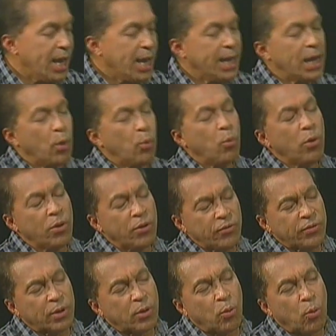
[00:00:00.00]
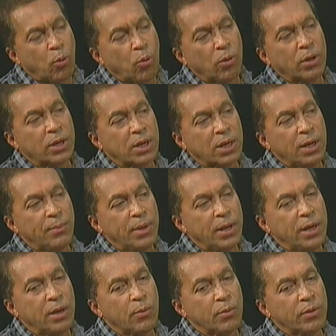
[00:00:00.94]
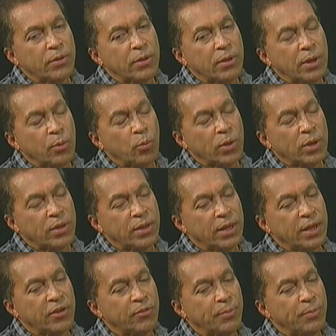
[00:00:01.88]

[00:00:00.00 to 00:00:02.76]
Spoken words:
Now, where is the court come in here with this?